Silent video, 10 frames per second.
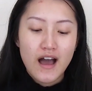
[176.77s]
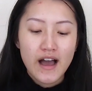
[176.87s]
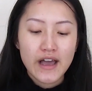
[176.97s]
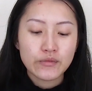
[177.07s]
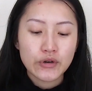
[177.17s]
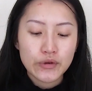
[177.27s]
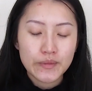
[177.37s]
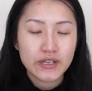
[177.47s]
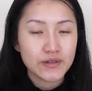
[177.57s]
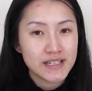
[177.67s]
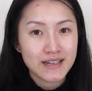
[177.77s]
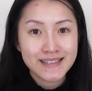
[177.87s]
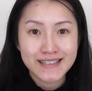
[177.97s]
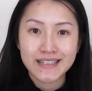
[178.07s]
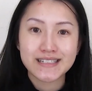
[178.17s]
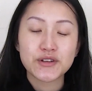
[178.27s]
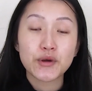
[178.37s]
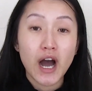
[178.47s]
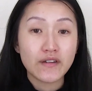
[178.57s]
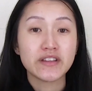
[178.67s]
I will be using concealer to
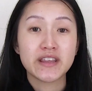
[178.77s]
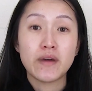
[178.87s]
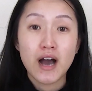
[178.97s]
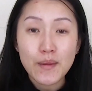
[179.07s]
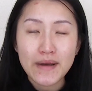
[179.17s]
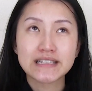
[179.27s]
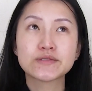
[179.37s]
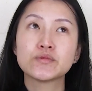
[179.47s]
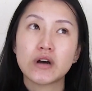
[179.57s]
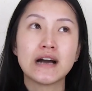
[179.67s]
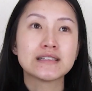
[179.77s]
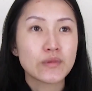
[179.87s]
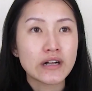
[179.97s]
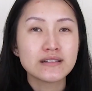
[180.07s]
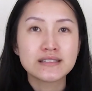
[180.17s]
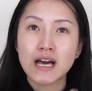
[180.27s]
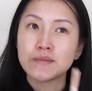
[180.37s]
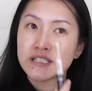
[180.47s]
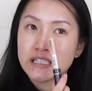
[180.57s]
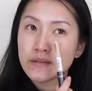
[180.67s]
cover them up, as well as
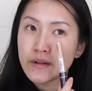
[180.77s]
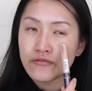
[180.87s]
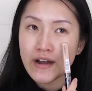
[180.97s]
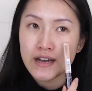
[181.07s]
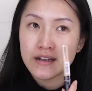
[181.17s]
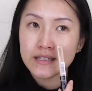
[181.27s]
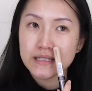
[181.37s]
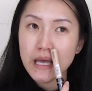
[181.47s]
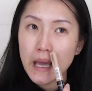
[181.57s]
just a little bit of redness